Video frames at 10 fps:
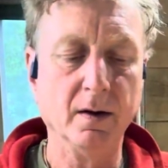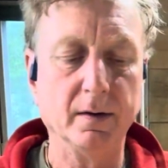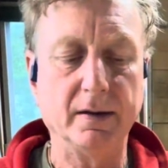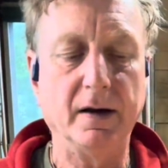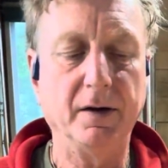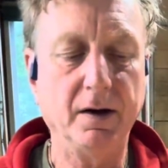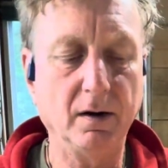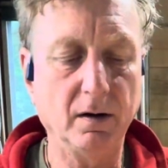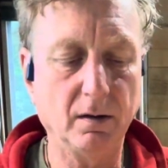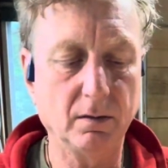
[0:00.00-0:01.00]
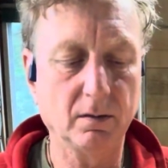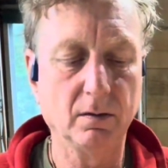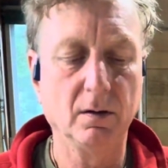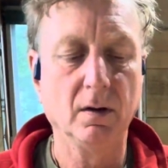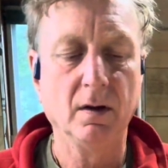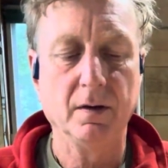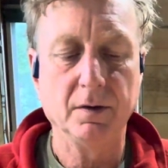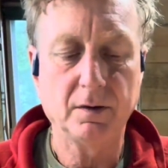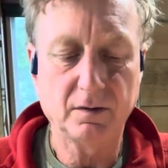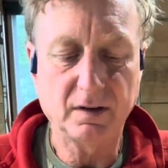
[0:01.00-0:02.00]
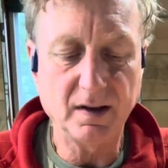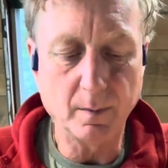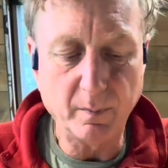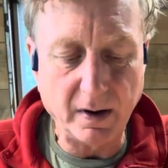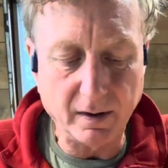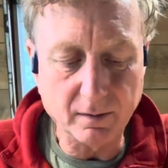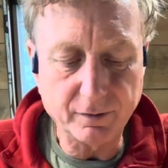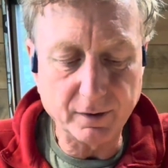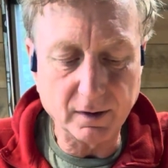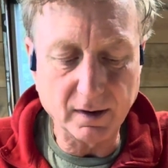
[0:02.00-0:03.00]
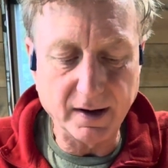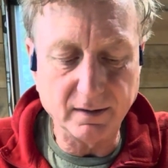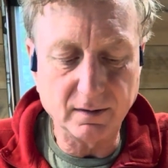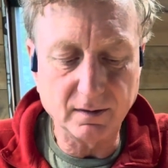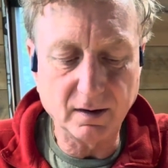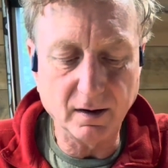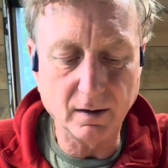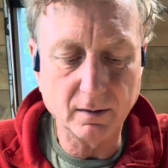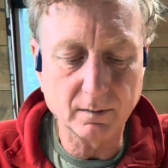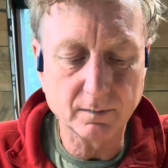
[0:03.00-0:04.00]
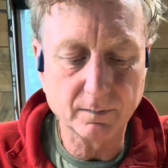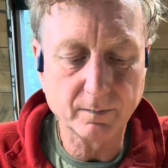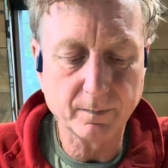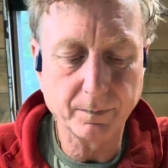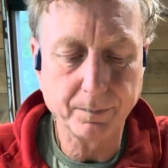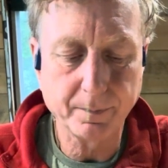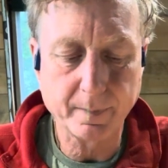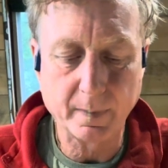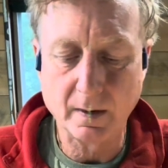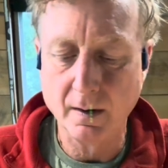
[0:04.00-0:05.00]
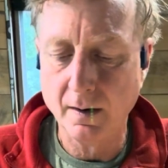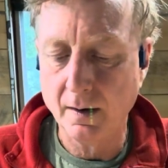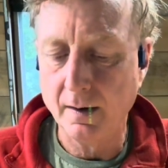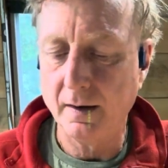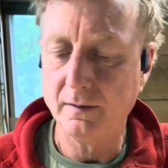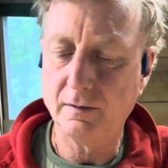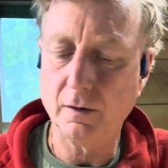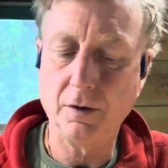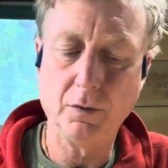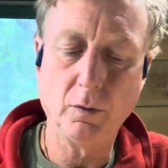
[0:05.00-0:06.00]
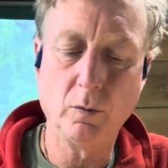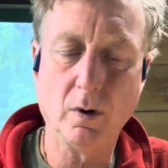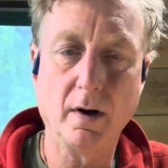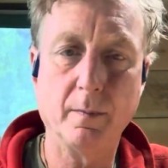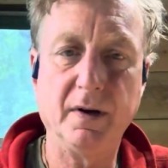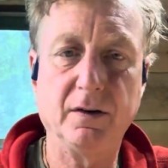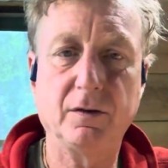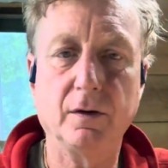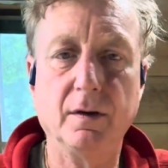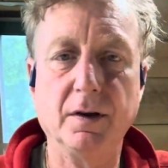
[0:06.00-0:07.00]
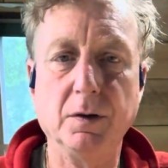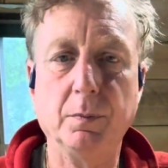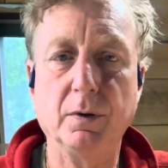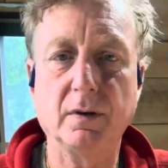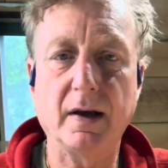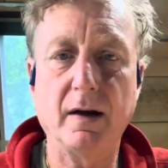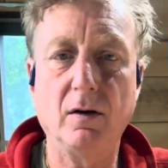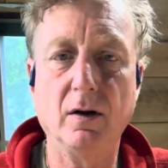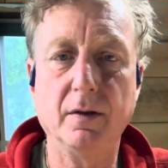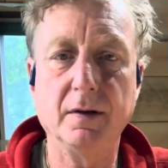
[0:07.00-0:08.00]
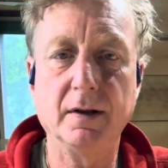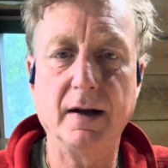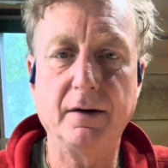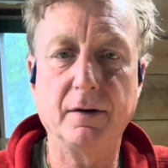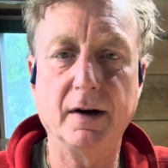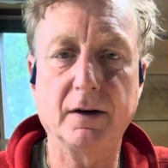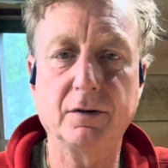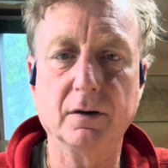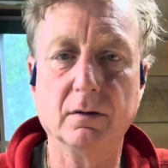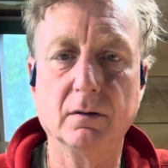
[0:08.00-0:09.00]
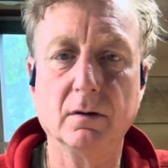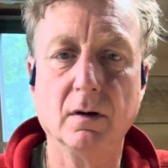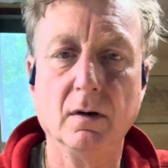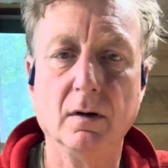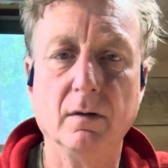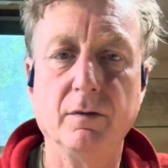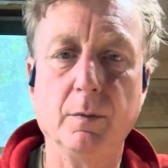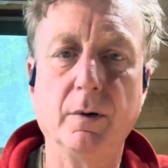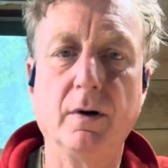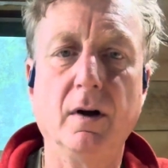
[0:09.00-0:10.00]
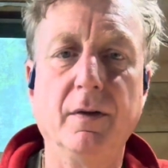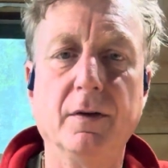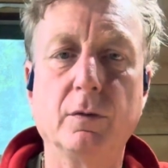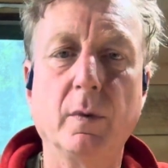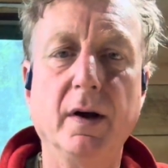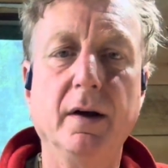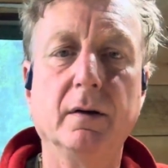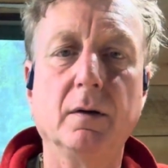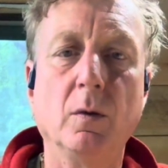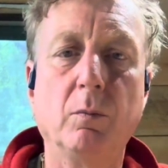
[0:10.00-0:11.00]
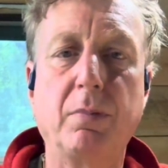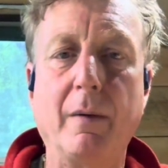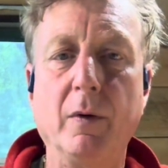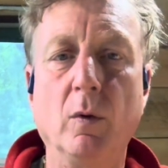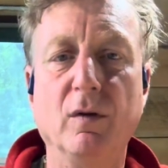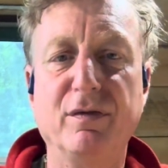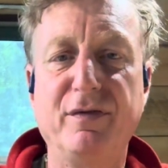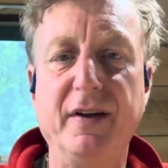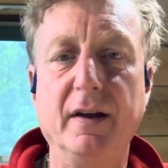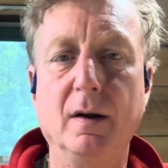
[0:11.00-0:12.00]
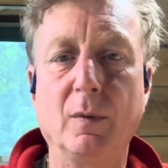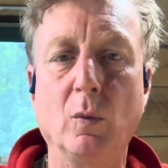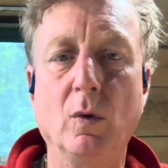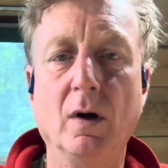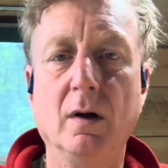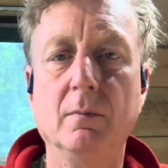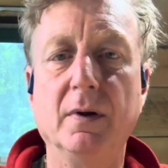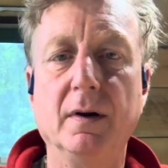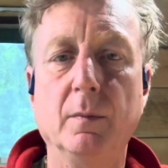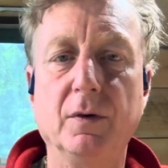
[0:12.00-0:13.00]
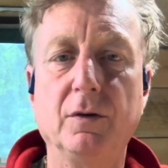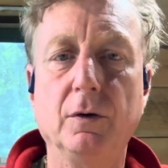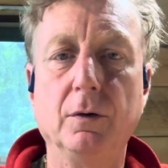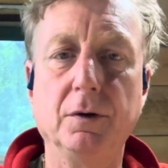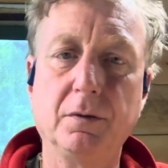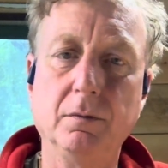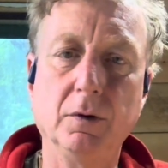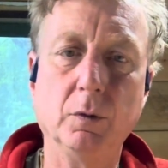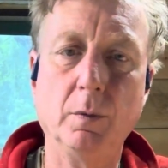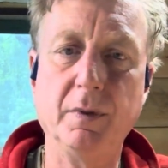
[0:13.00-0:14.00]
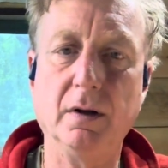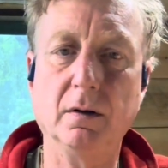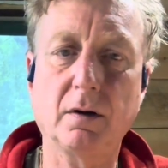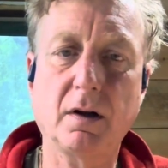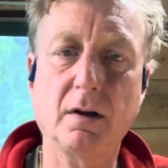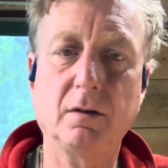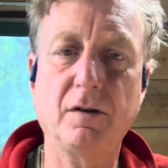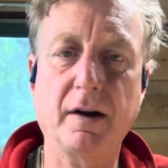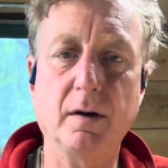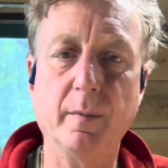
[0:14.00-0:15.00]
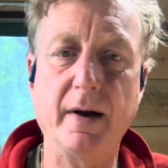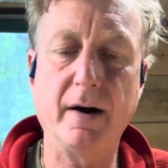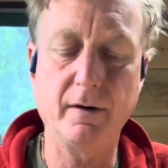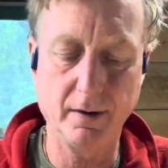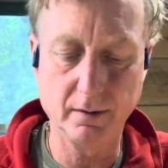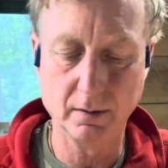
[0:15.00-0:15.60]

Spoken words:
Now here you can see the button for the lights is here, and so you would want to make sure that you put that on in that direction. If you put it on this way, it probably won't fit, number one, but number two, you wouldn't be able to check your battery.